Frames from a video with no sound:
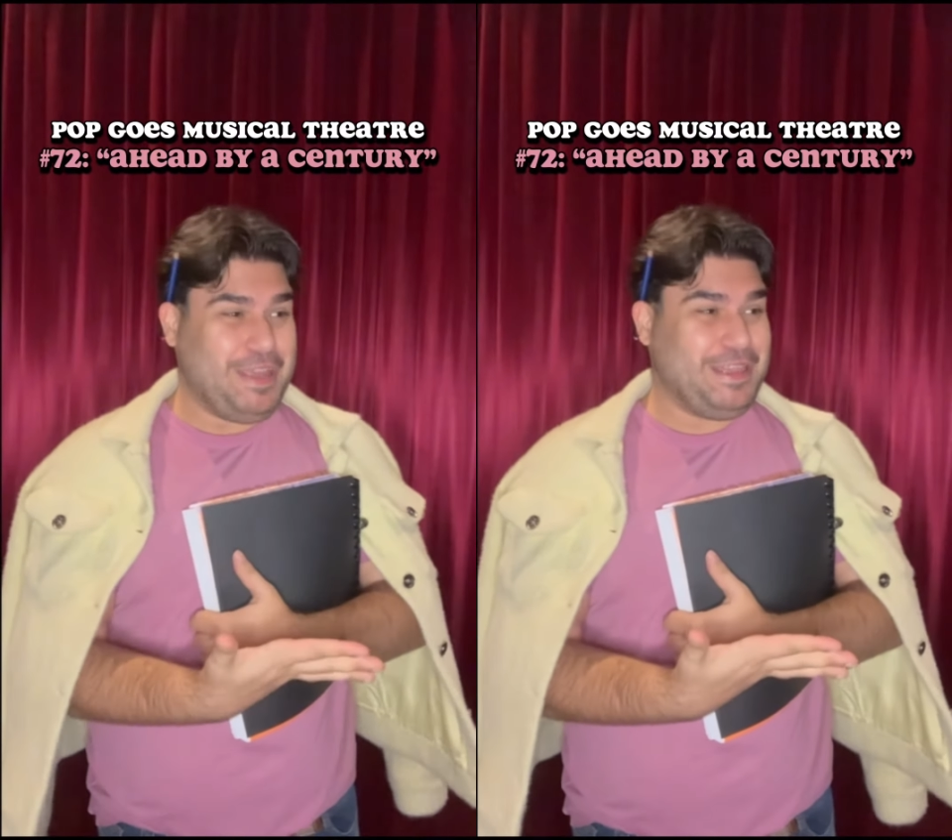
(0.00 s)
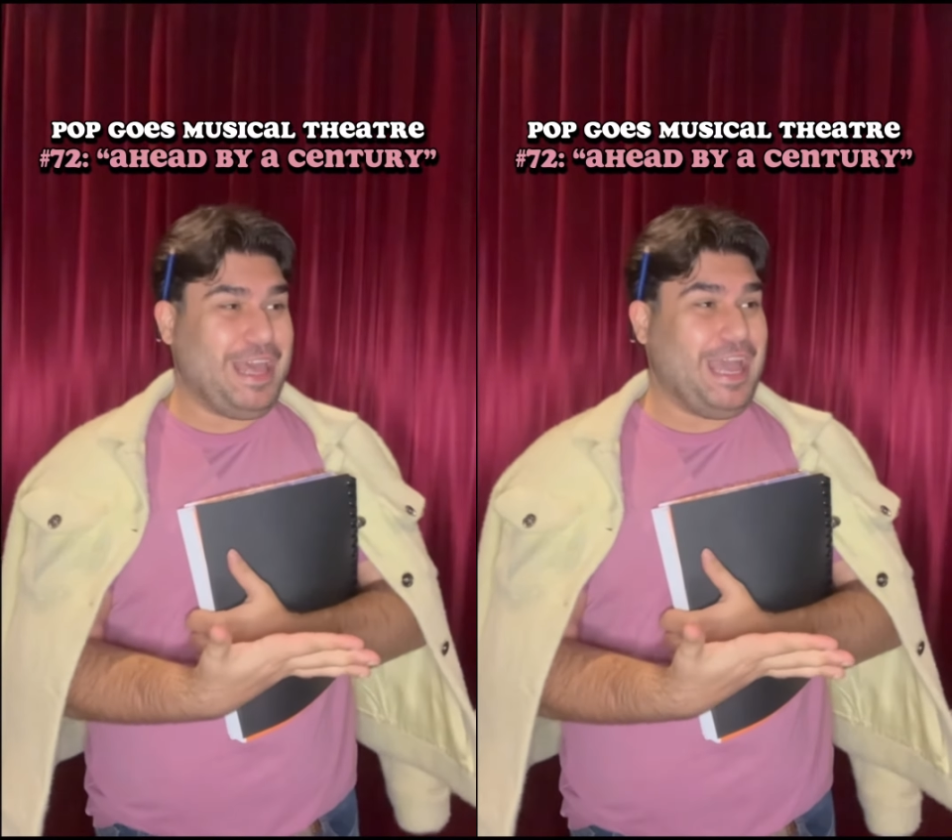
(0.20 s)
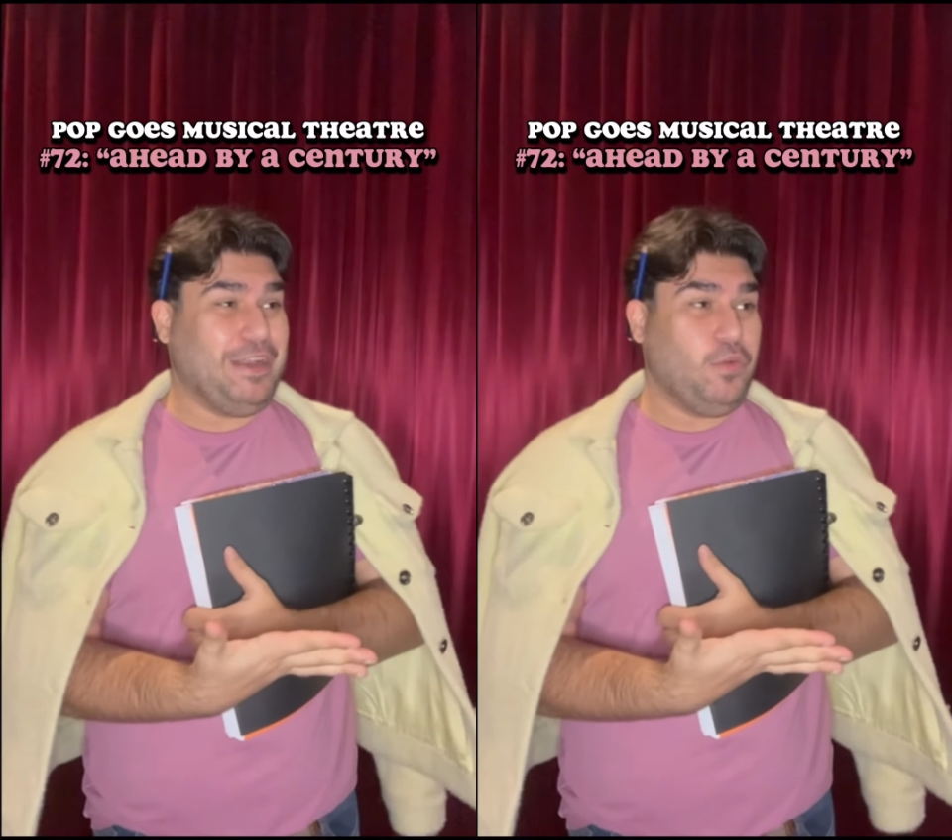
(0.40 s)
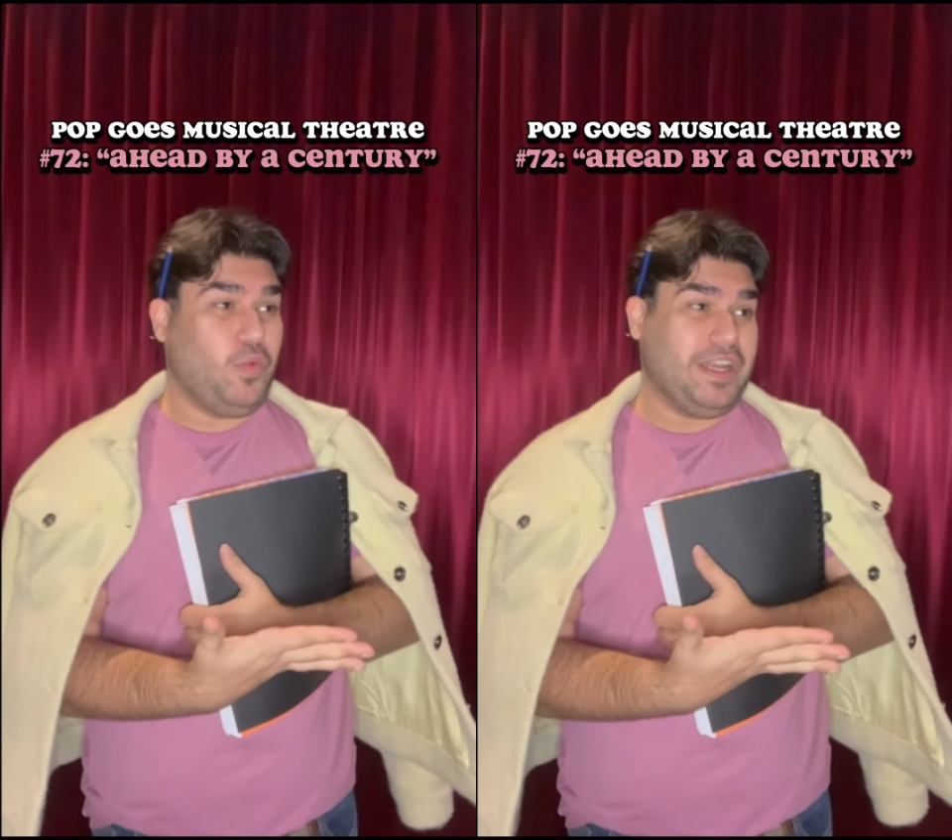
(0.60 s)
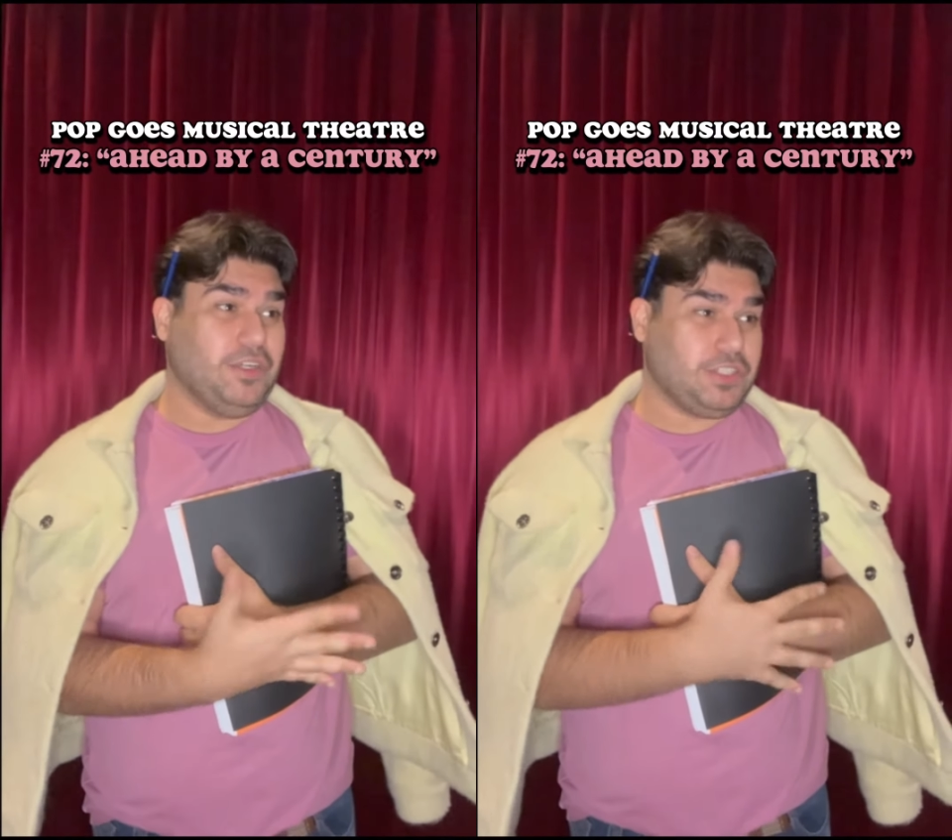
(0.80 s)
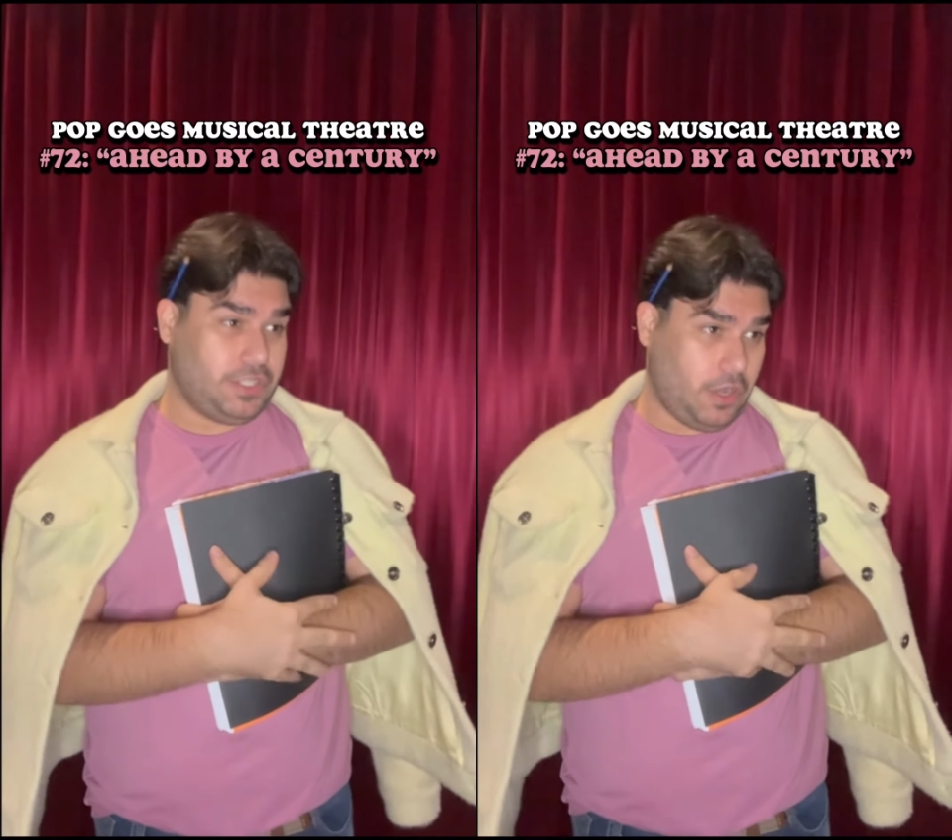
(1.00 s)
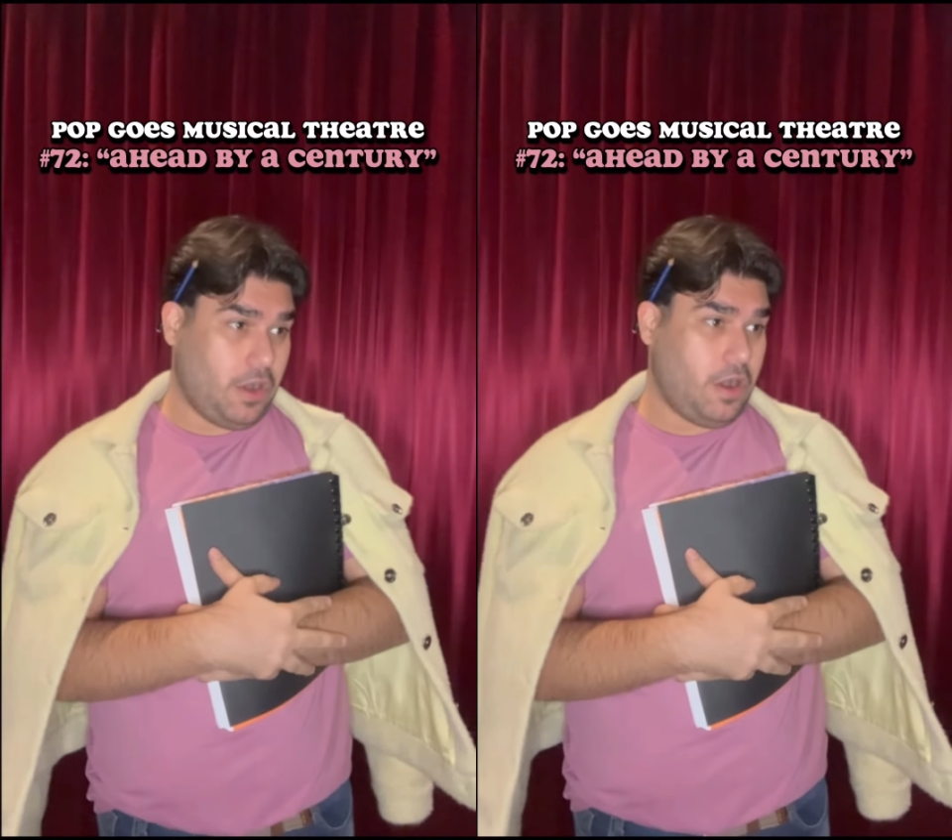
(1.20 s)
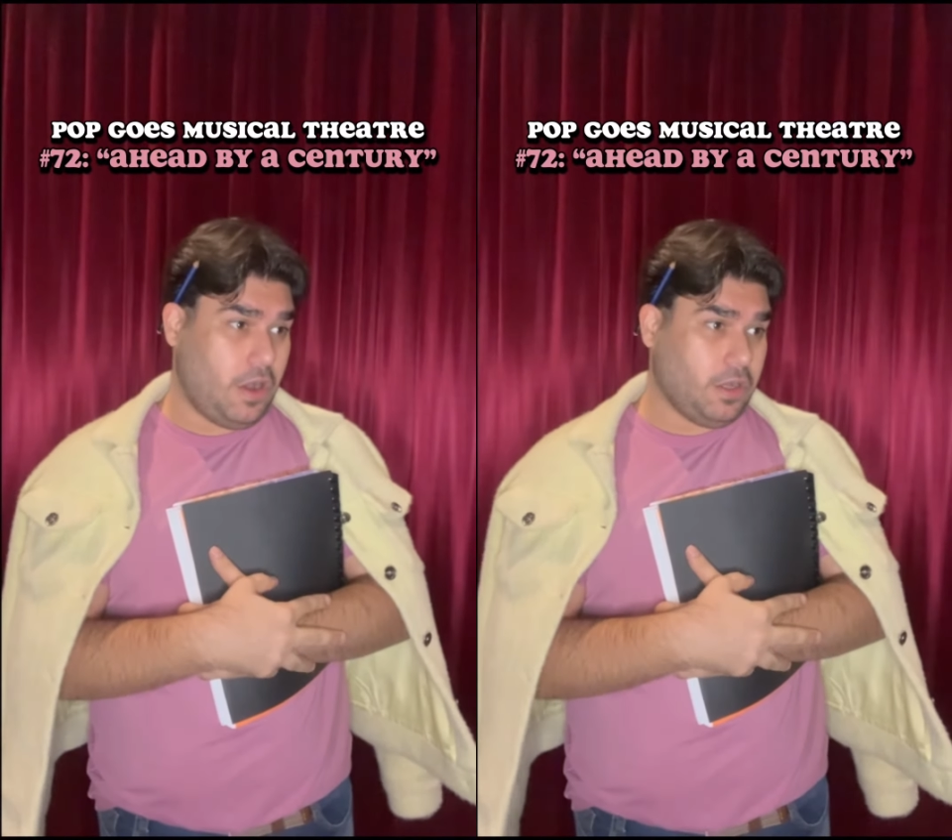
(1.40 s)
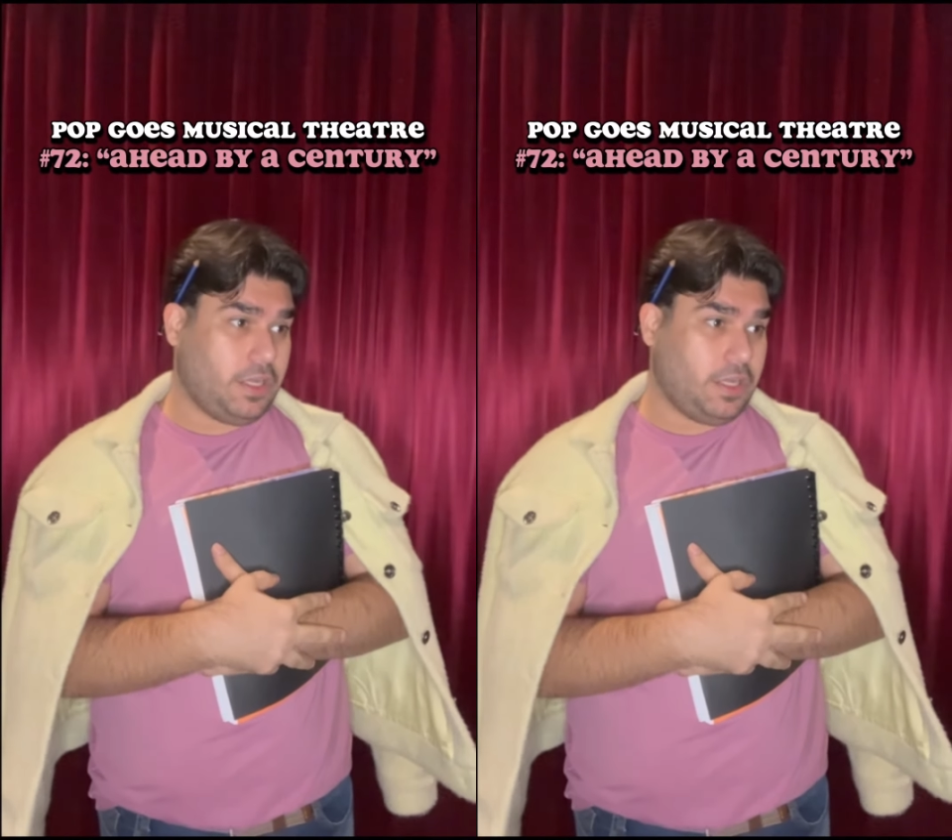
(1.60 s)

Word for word: then we'll talk,